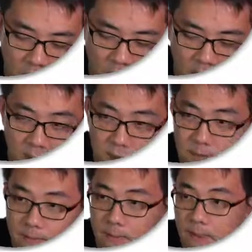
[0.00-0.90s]
quarter.
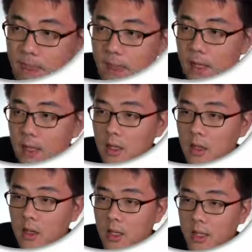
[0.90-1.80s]

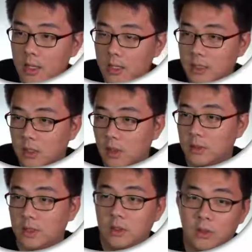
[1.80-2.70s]
A is a
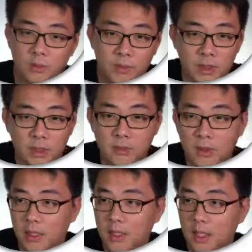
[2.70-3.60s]
constant to be
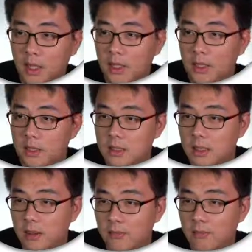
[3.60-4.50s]
determined. I think A is
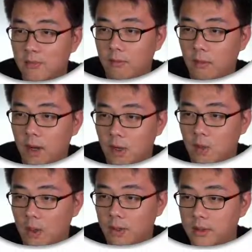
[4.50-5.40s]
1
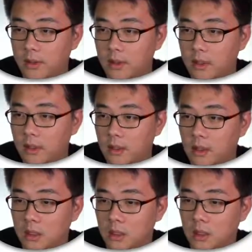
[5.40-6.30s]
quarter.
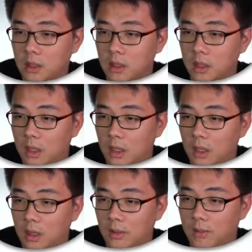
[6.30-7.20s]

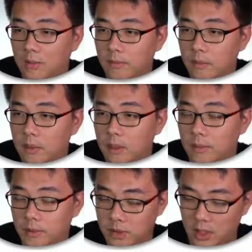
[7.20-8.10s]
Let
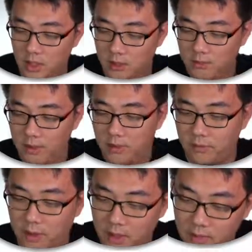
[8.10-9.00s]
me check if I have
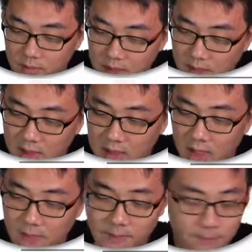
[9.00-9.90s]
any mistakes
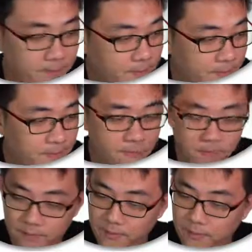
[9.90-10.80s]
there.
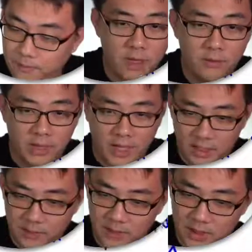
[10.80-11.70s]
I have a
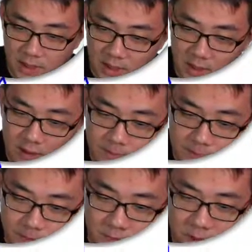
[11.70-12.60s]
careless mistake here.
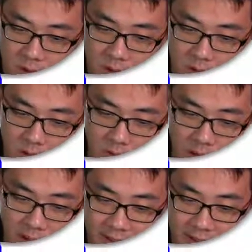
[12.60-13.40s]
So I